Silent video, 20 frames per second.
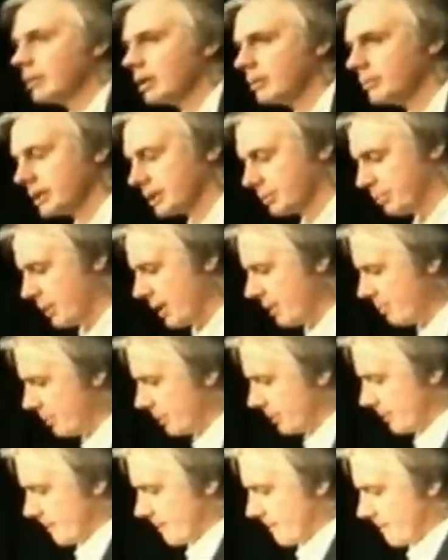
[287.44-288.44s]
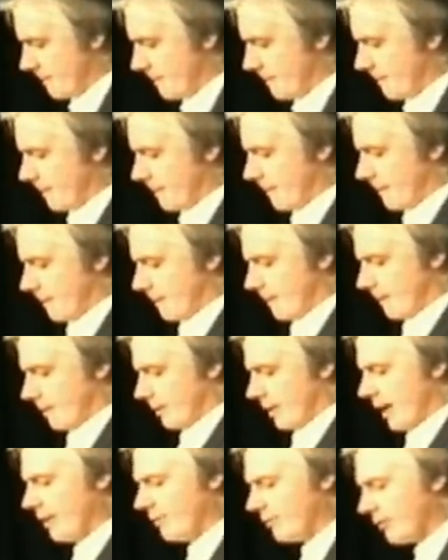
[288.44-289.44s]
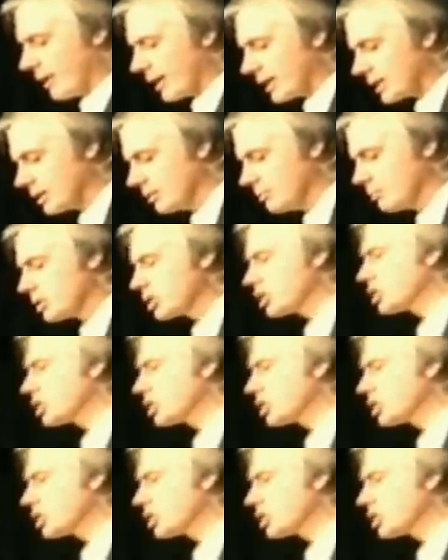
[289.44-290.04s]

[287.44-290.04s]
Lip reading: them as people. They're victims